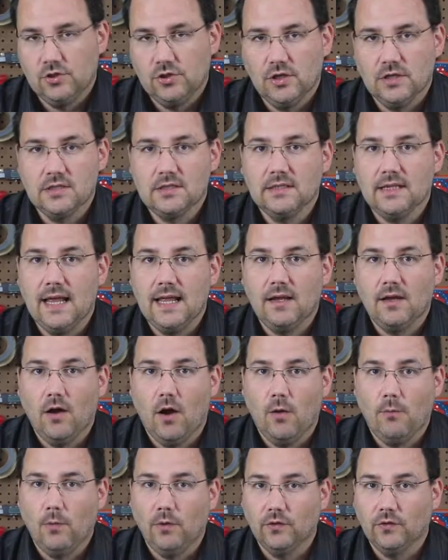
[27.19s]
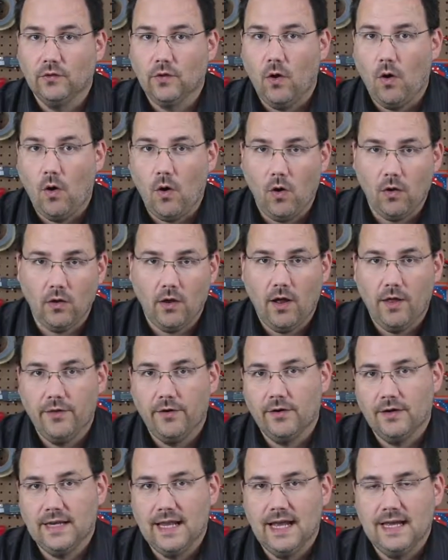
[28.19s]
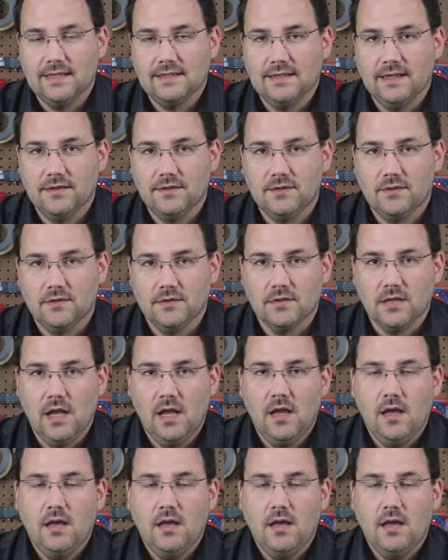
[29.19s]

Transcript: just like almost all other gas sensors,